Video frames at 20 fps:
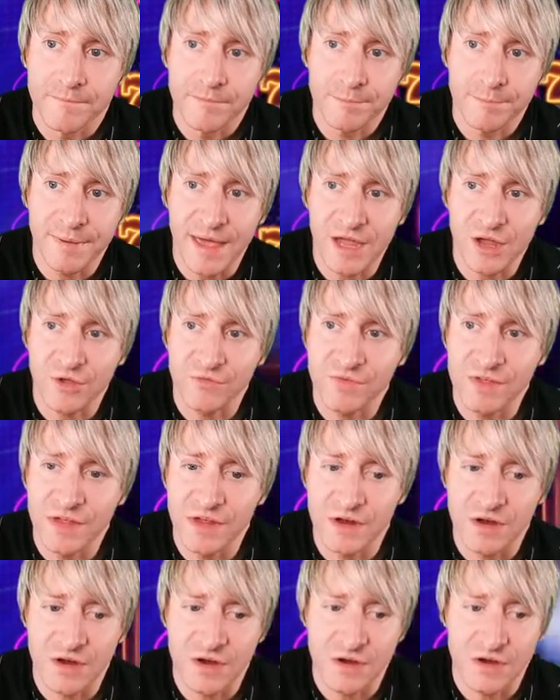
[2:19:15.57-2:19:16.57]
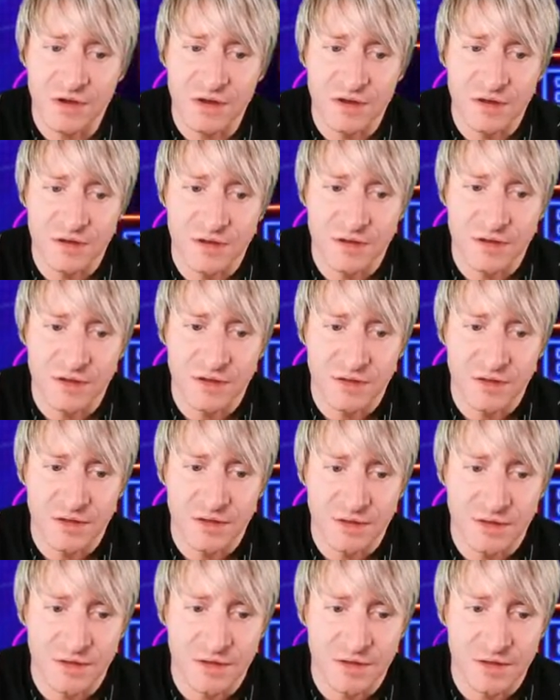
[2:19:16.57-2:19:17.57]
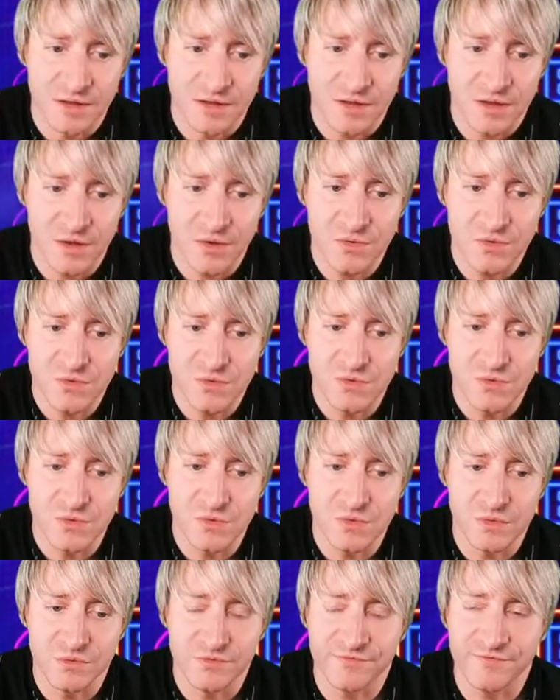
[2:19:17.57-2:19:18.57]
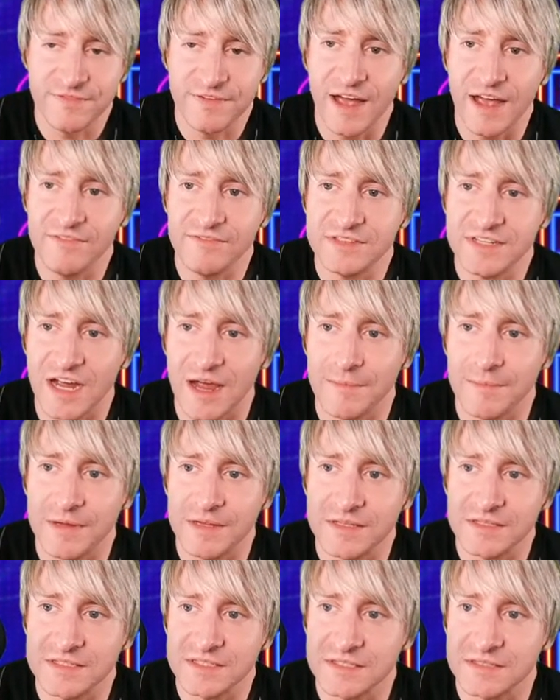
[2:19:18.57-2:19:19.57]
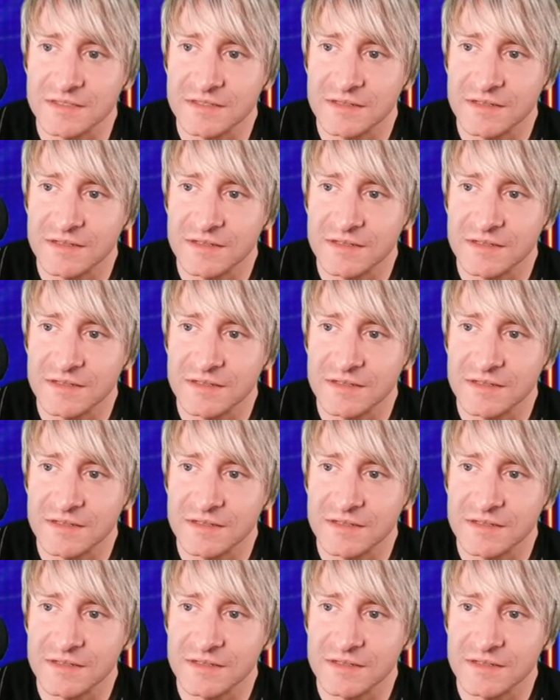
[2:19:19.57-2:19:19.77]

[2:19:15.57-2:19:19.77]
Back over here. Oh, five diamonds.